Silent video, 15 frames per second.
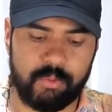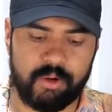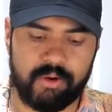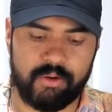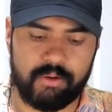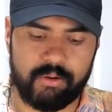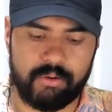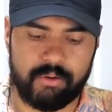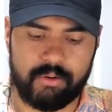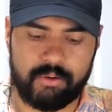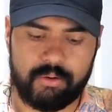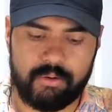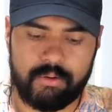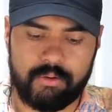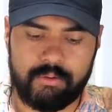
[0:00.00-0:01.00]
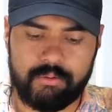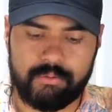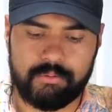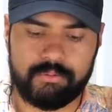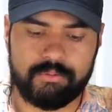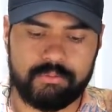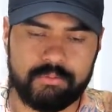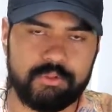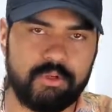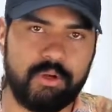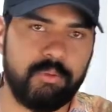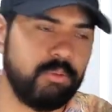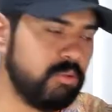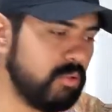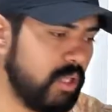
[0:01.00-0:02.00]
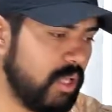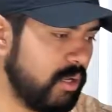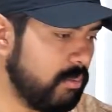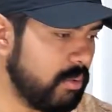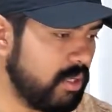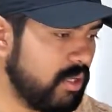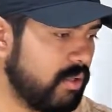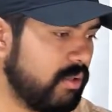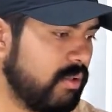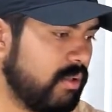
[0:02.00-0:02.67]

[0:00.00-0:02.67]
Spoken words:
here. Sorry, we'll do that in a minute.